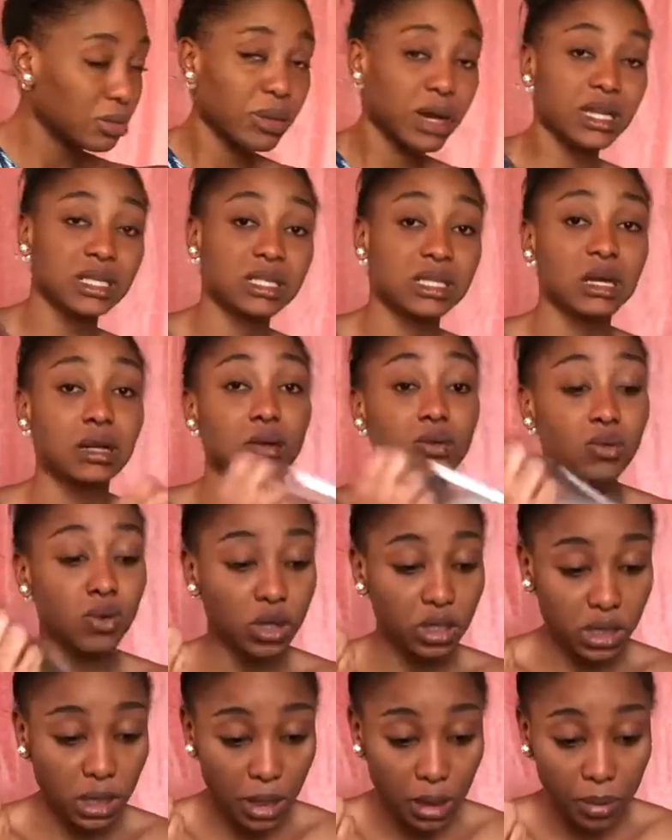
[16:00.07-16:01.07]
micellar
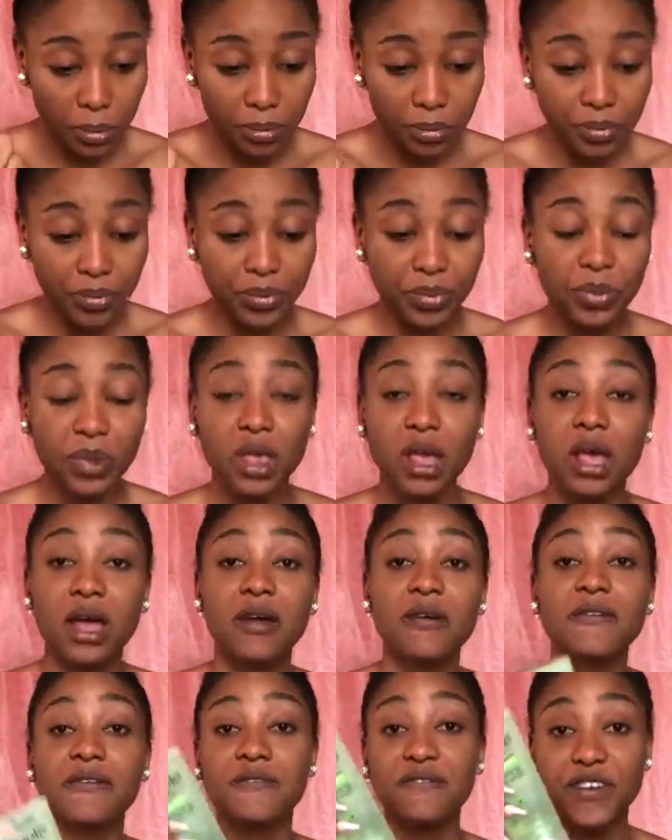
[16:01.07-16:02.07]
water,
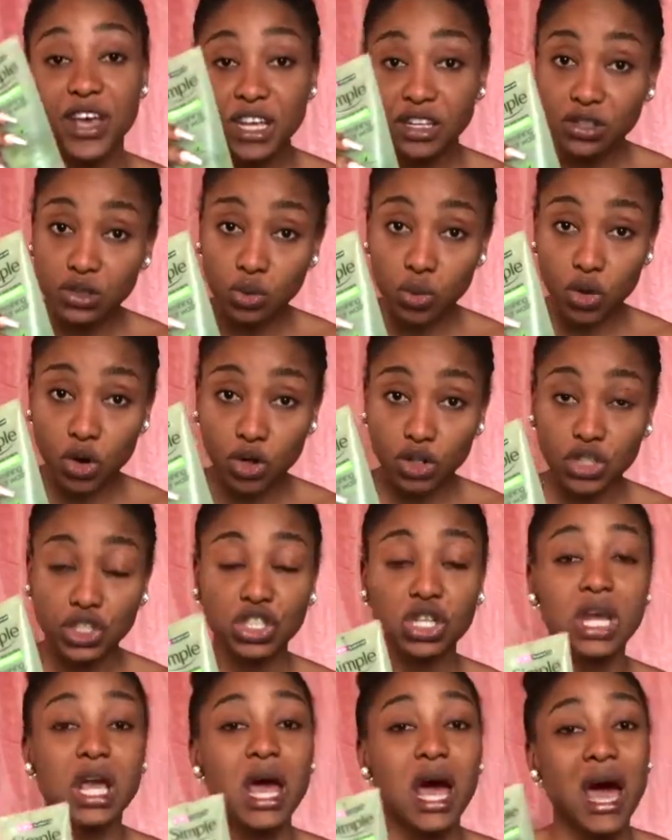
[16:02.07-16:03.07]
face
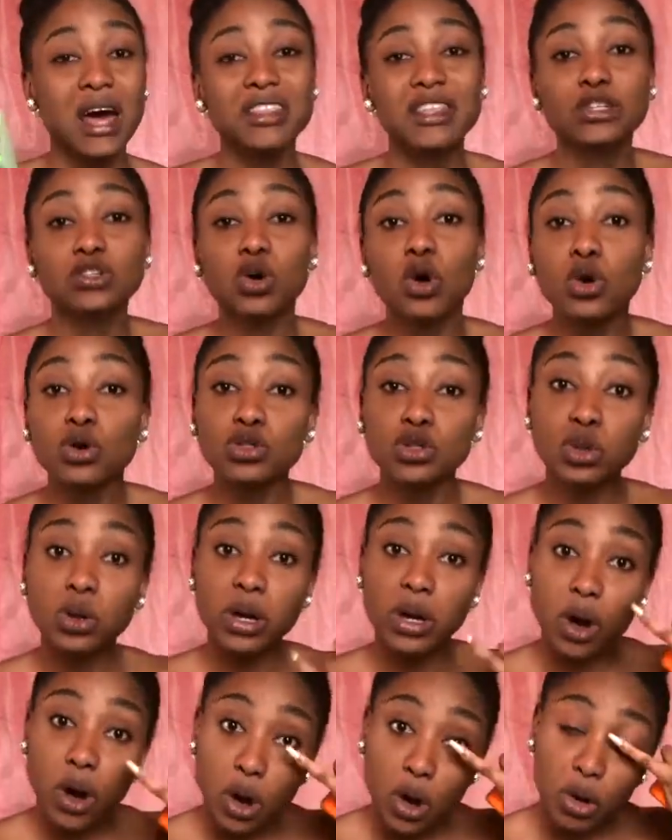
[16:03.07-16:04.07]
wash, and there's
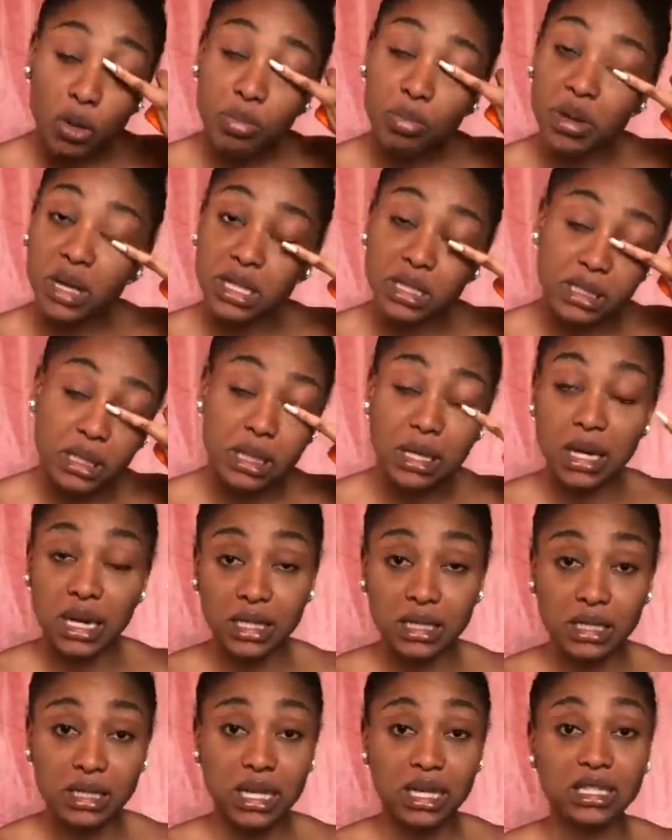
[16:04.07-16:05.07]
also oil-based
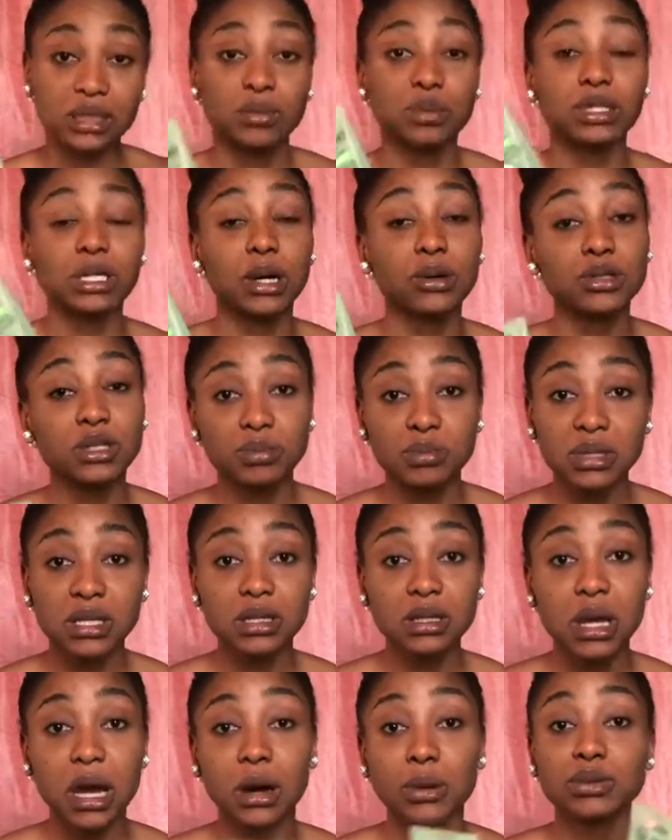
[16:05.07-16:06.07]
cleansers, but
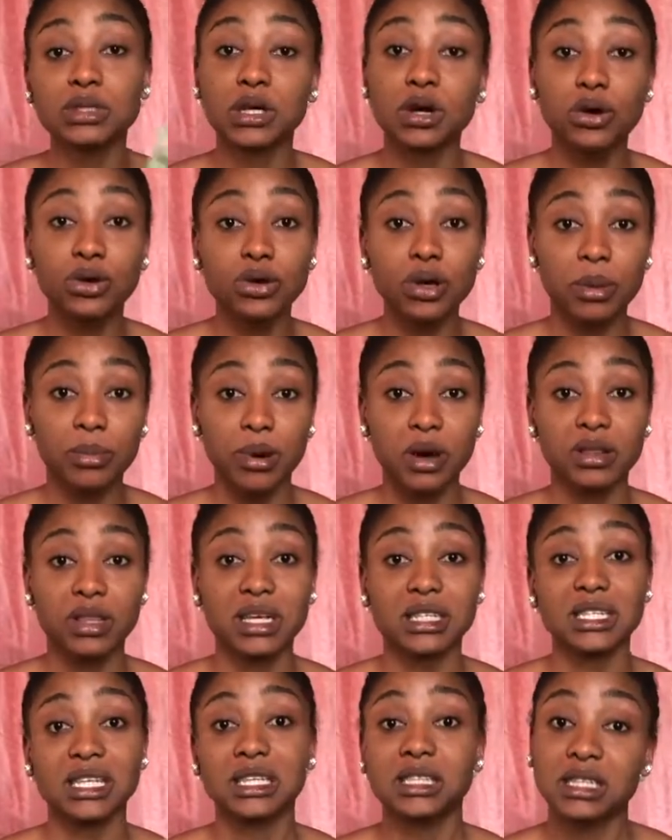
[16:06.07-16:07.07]
I'll tell you about
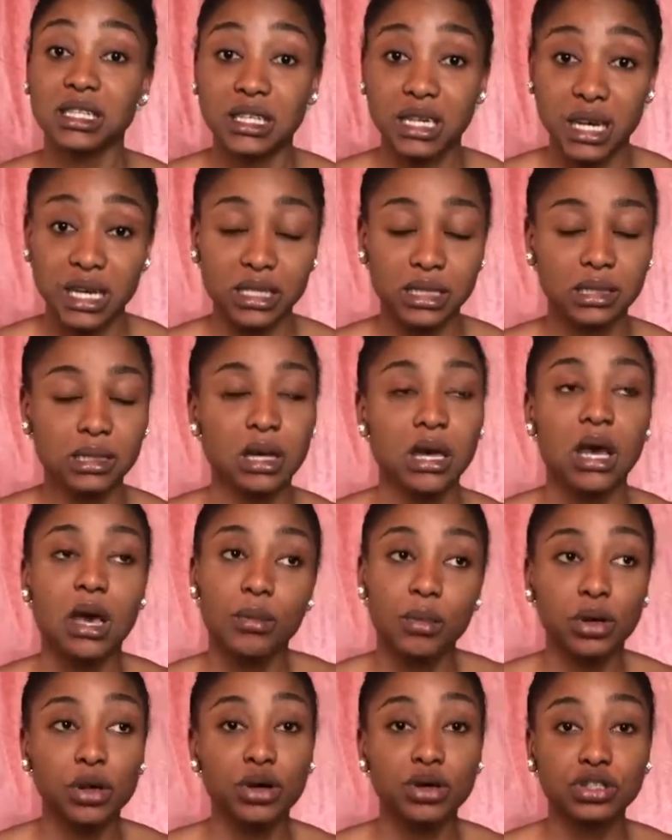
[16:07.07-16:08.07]
that in the night,
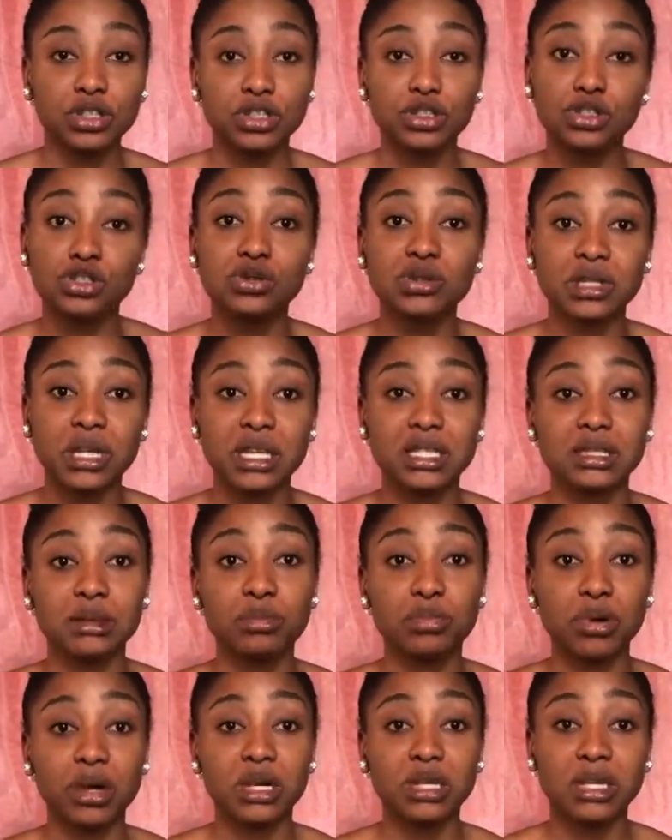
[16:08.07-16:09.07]
because you use that to
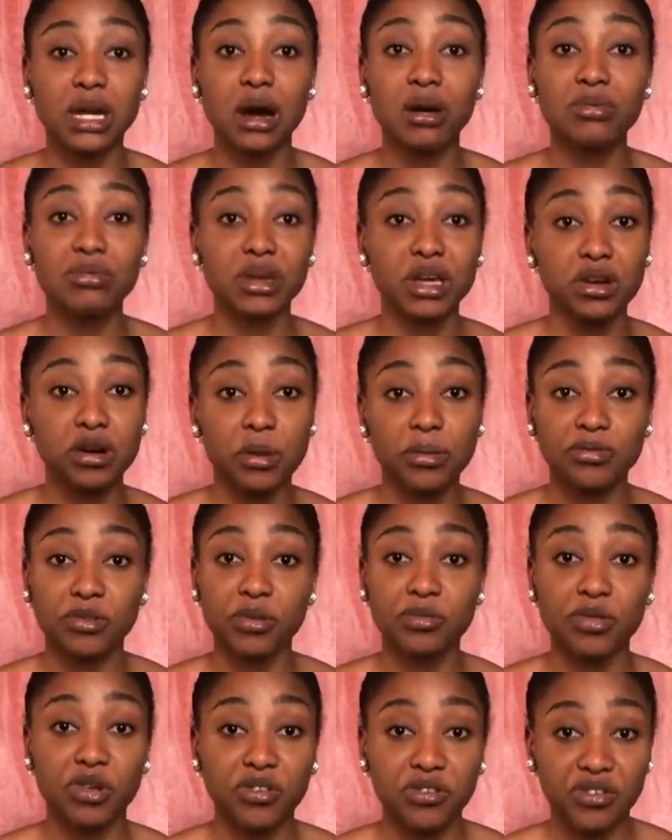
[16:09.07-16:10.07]
break down makeup
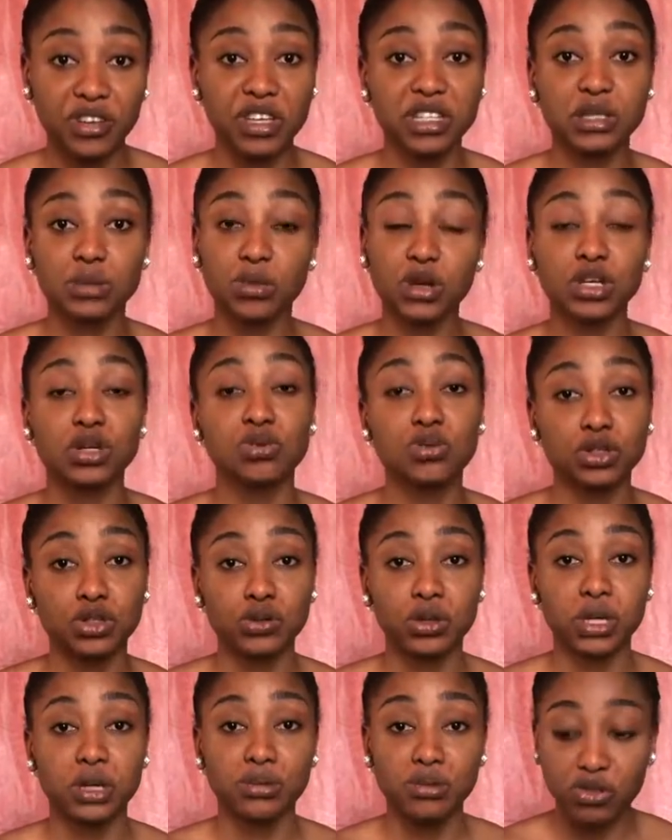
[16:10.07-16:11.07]
from your face when you want
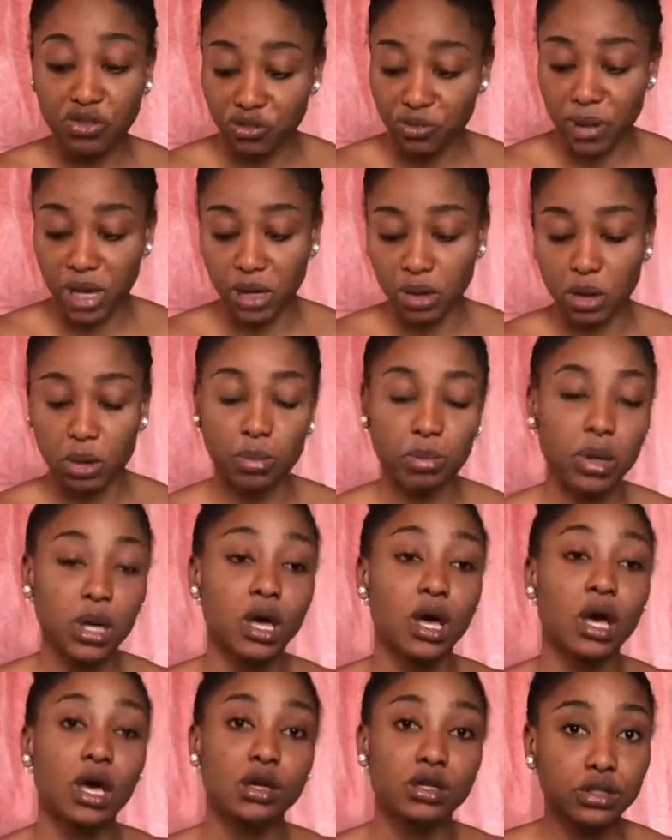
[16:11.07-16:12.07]
to remove makeup.
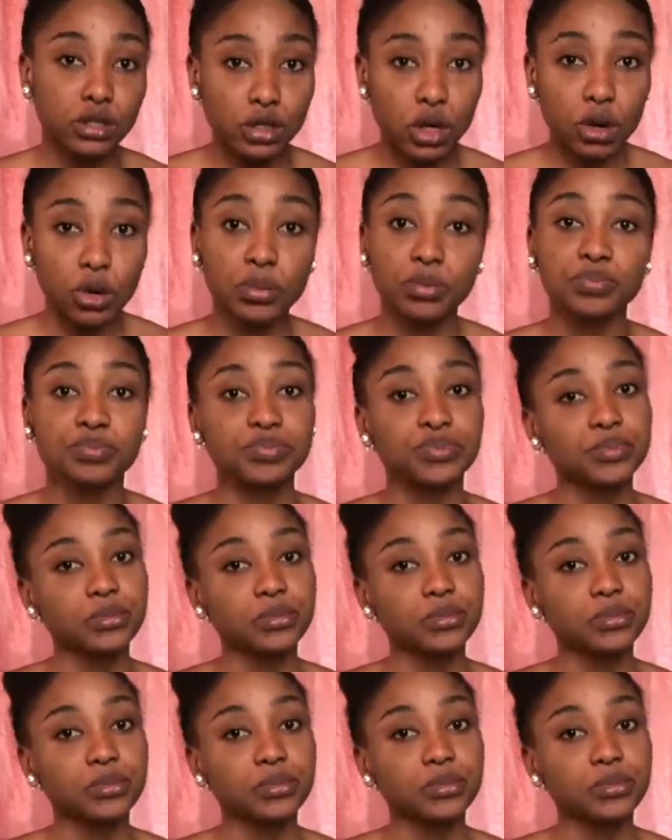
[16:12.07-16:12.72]
So